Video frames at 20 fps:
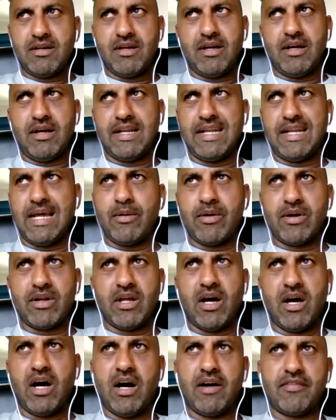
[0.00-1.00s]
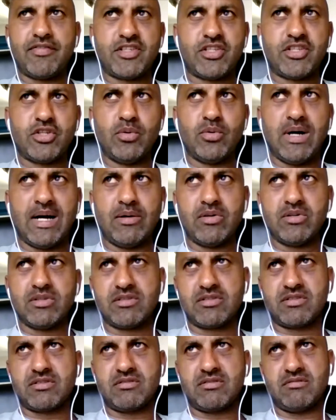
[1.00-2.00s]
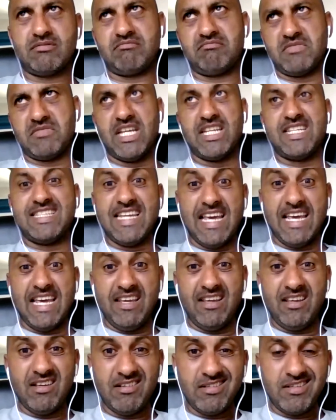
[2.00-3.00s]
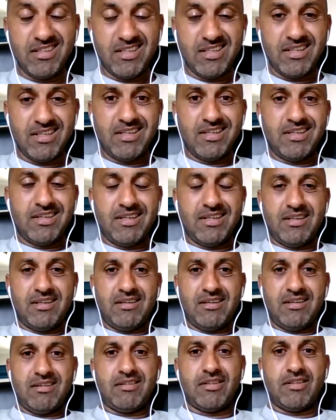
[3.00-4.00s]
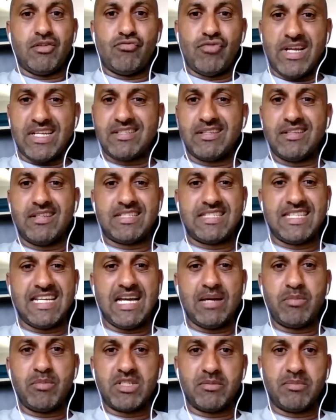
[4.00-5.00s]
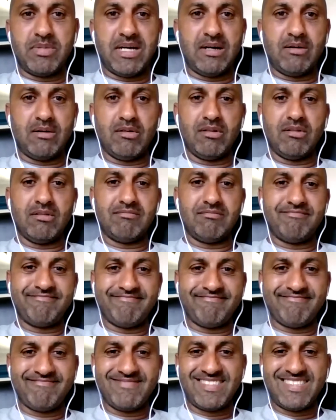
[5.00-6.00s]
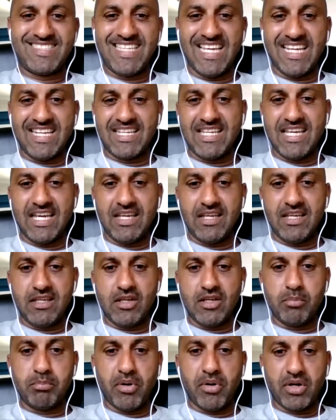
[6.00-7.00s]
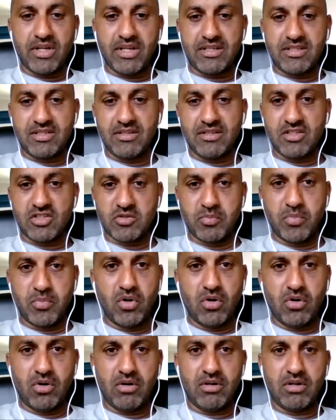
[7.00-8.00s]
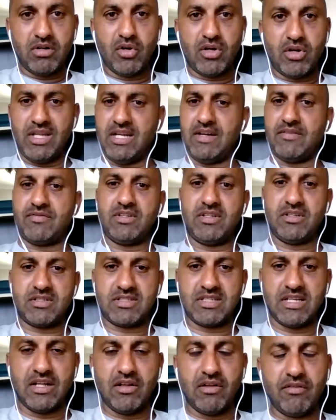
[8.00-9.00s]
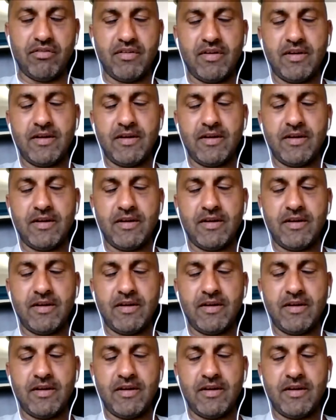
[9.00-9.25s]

an hour and a half, 2 hours a day. The rest of the time is about dedicating your body to the sport, looking after yourself.